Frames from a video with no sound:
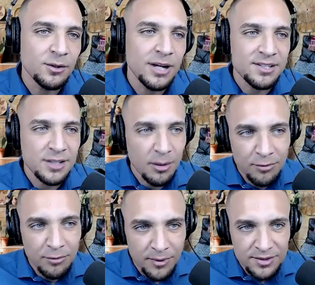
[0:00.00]
You guys come
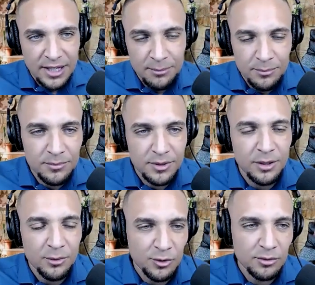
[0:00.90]
from the same,
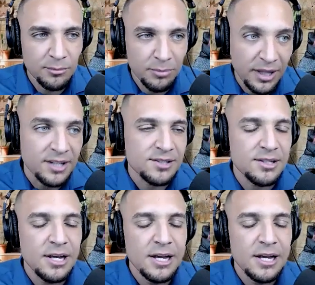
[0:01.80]
place.